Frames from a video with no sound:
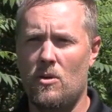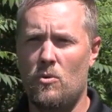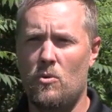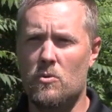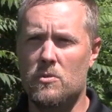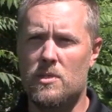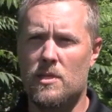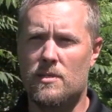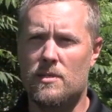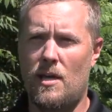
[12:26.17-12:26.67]

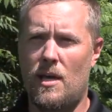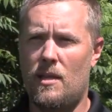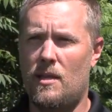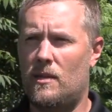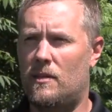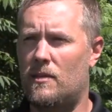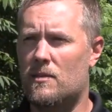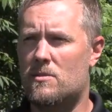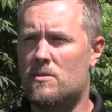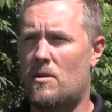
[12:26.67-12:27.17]
Who's to say
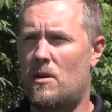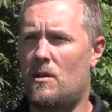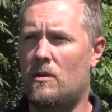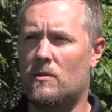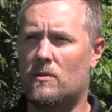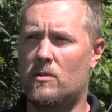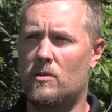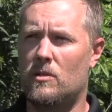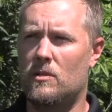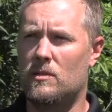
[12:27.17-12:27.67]
that this trail
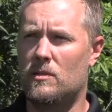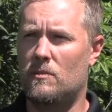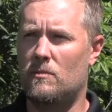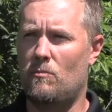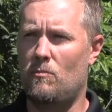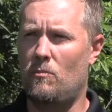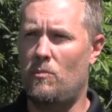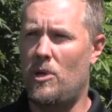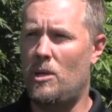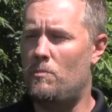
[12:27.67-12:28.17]

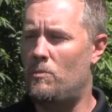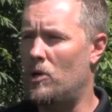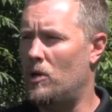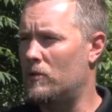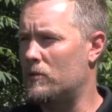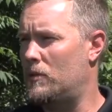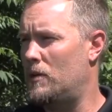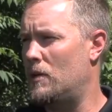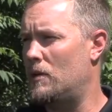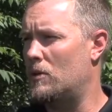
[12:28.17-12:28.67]
couldn't be
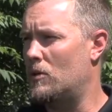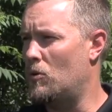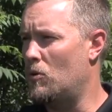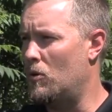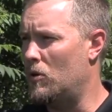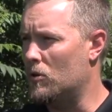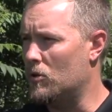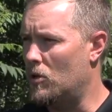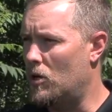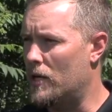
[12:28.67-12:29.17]
built in to
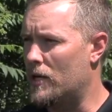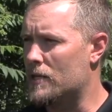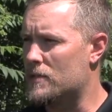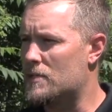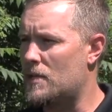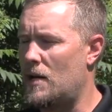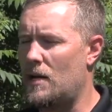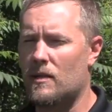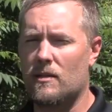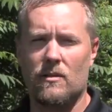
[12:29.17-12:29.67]
go
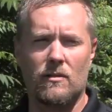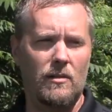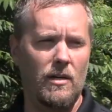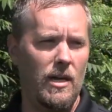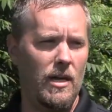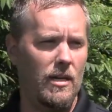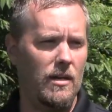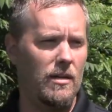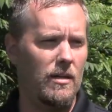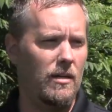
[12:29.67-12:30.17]
alongside the
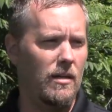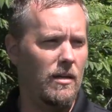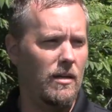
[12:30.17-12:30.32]
lake,